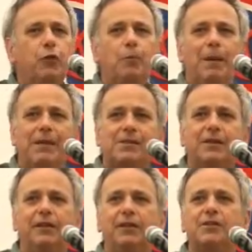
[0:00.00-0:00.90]
few
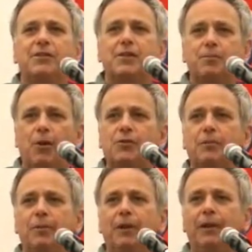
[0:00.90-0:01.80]
Palestinians as
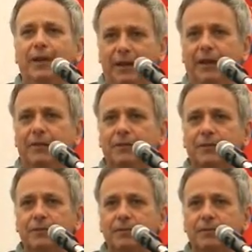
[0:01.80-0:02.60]
possible in it.